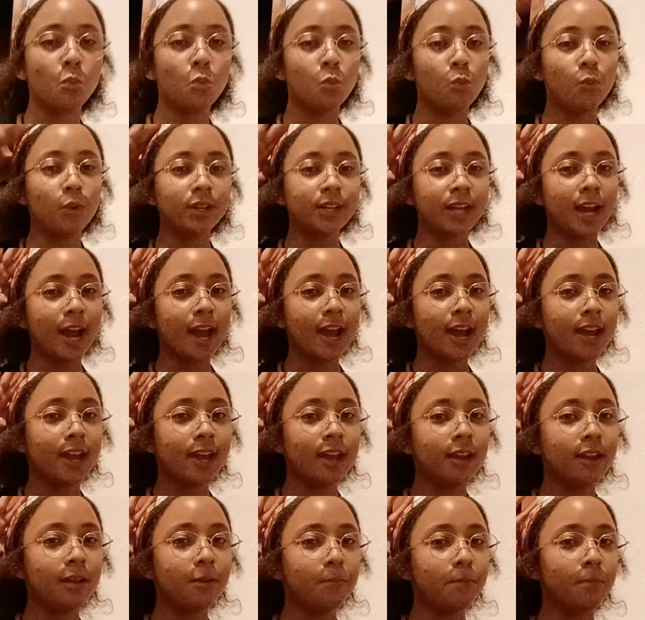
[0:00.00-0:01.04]
Would
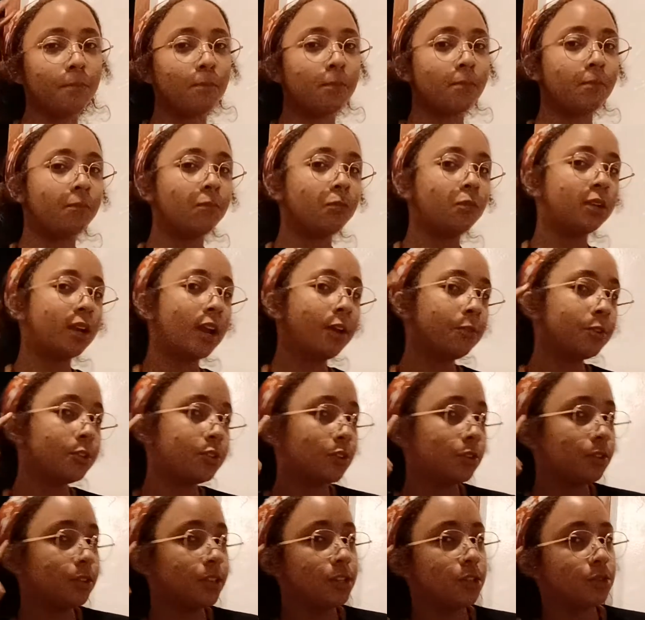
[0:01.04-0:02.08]
I
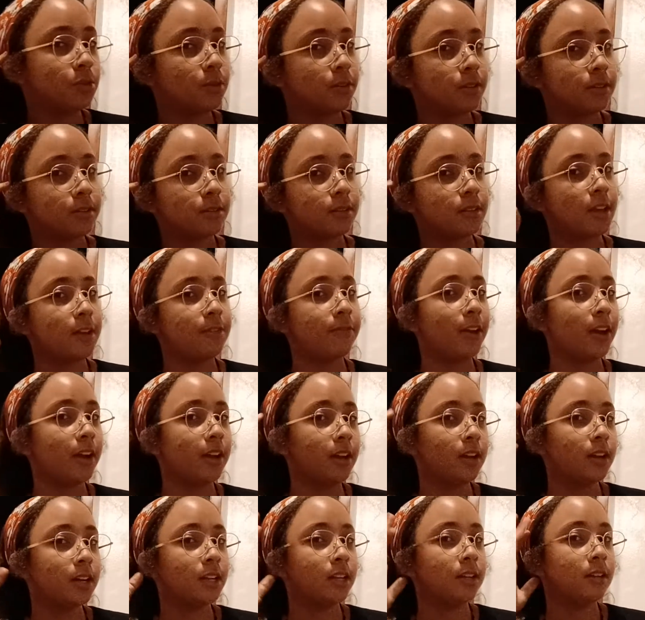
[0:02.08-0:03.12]
return these strings if I
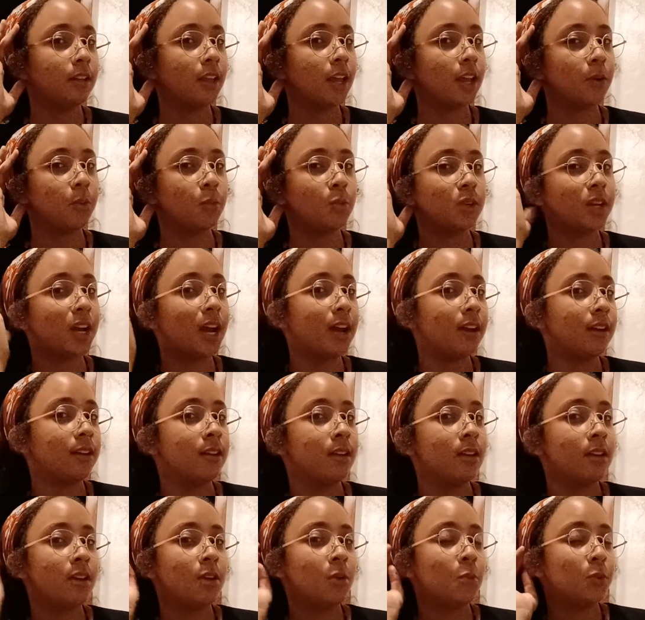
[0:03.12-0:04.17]
could?
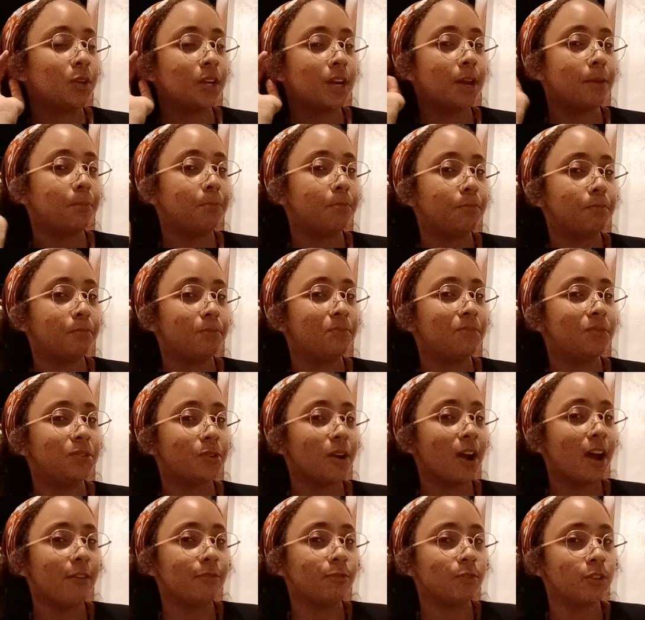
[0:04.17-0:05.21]
Do I
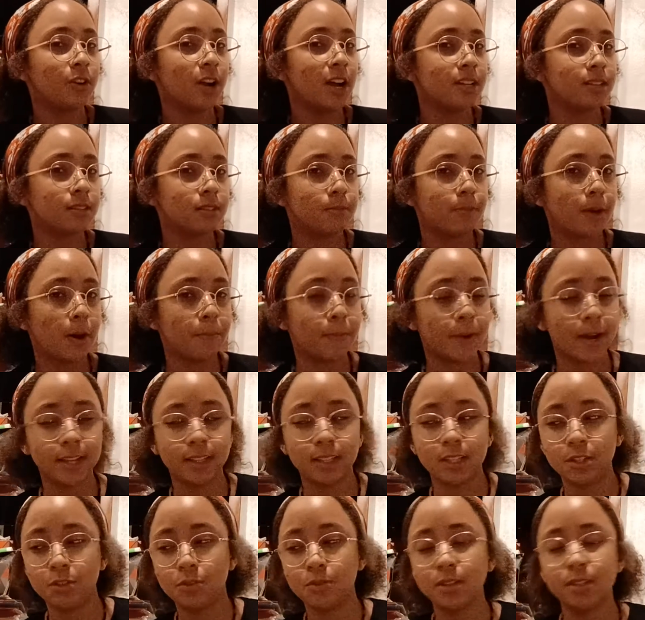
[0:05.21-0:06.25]
have regrets about buying
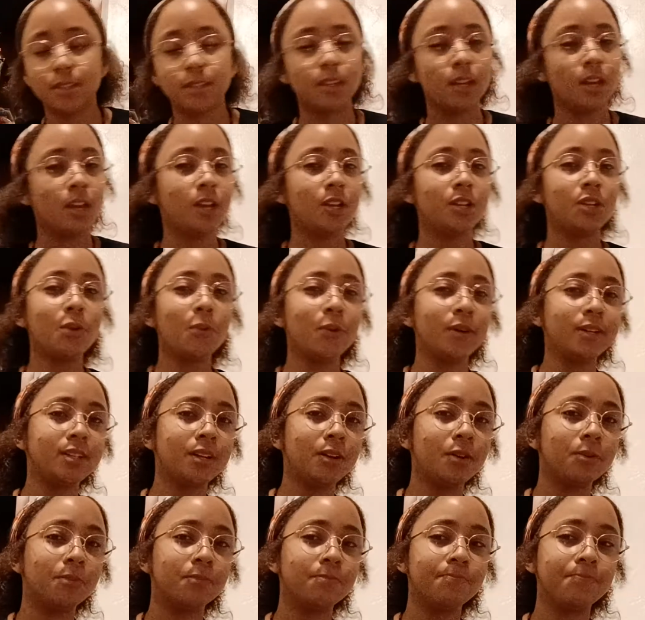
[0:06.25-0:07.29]
these strings? No, I
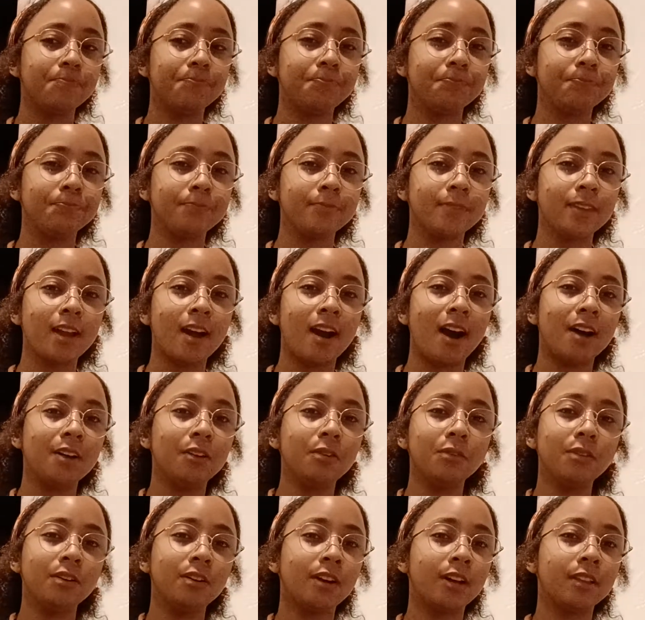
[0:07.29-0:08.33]
don't. I don't
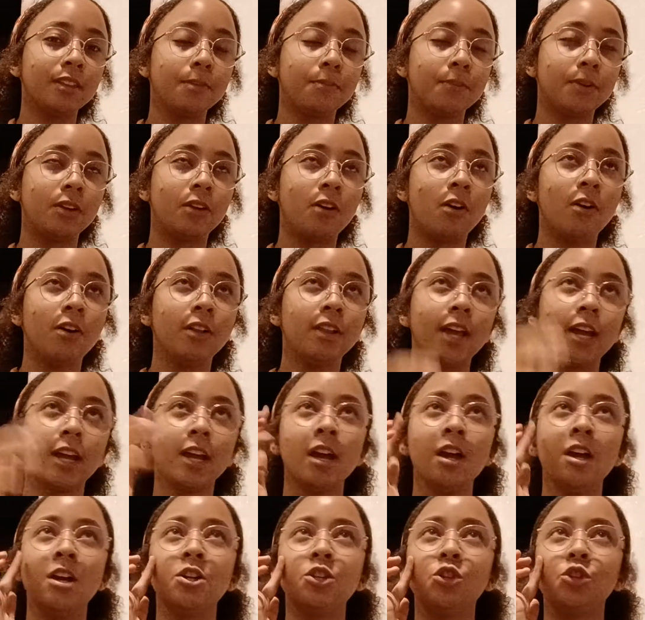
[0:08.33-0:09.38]
regret them at all.
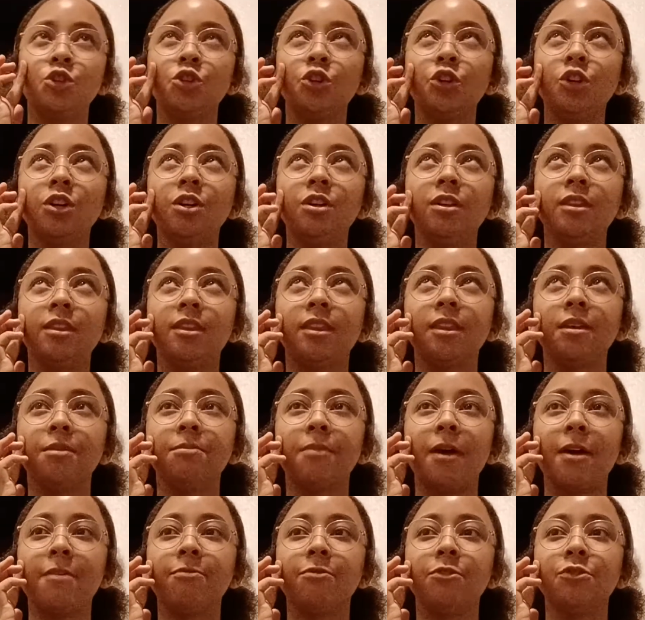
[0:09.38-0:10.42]
sure,
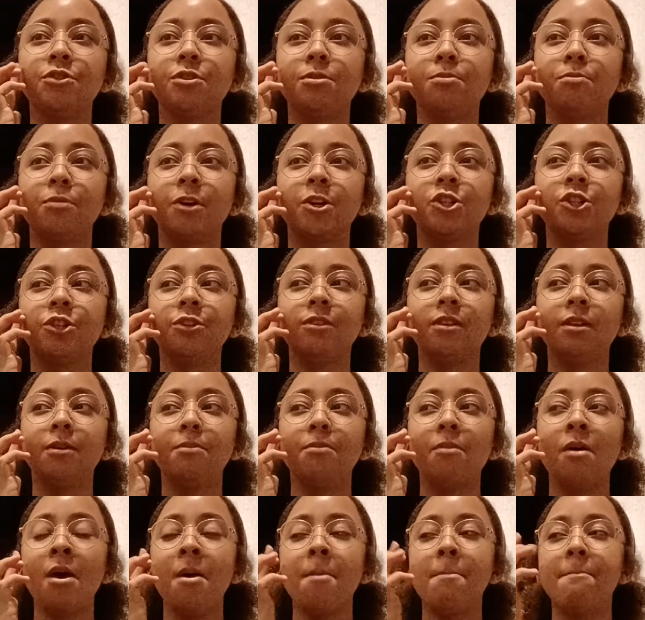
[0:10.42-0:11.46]
my first impression of
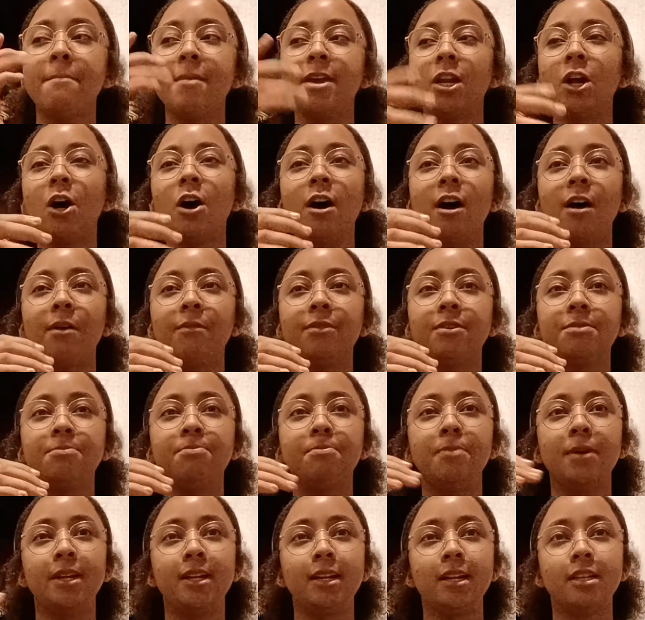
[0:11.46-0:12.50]
them may not have
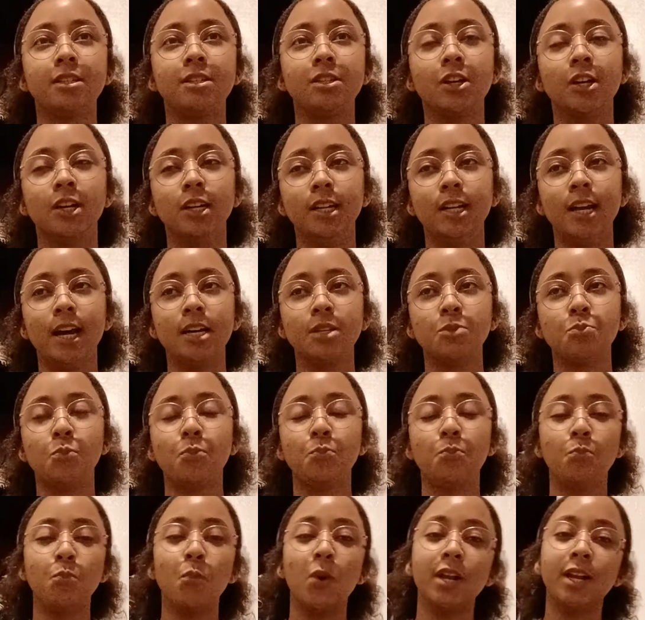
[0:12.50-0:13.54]
been as good as
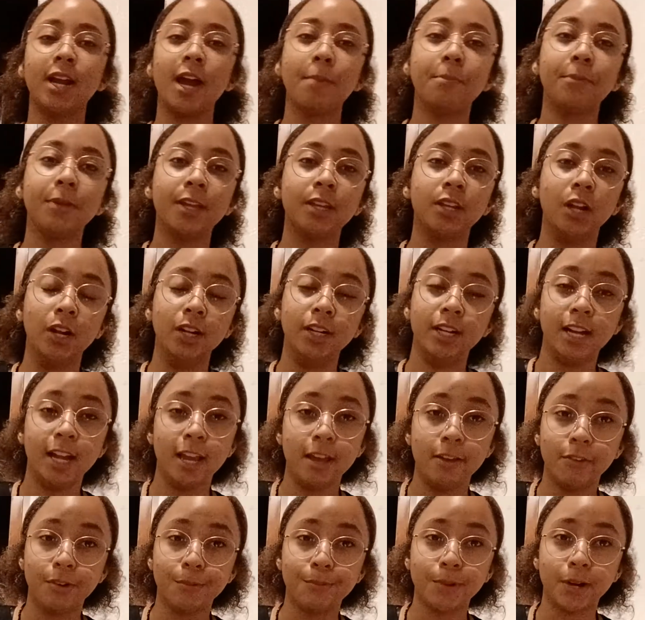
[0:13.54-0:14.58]
when I played on an
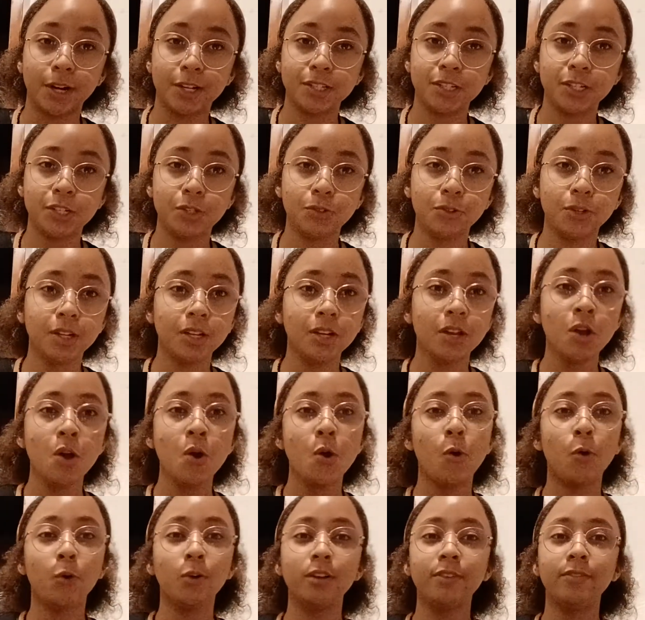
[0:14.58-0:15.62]
Ava Prosty string
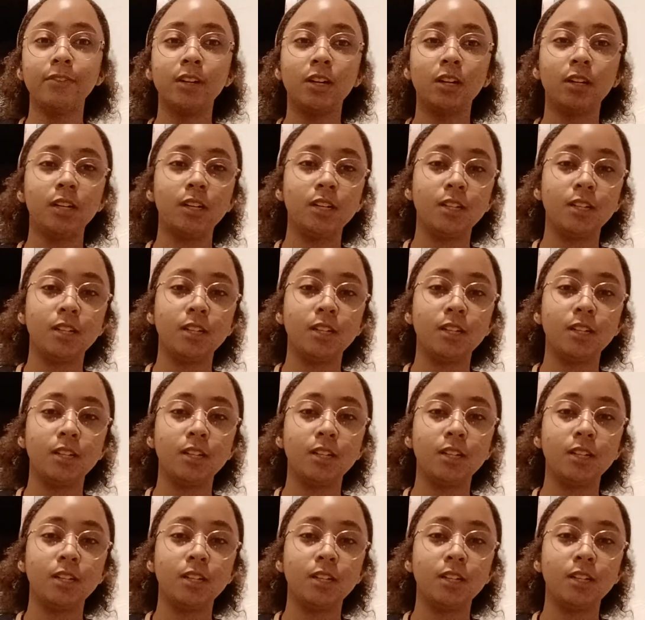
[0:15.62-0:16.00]
or even on a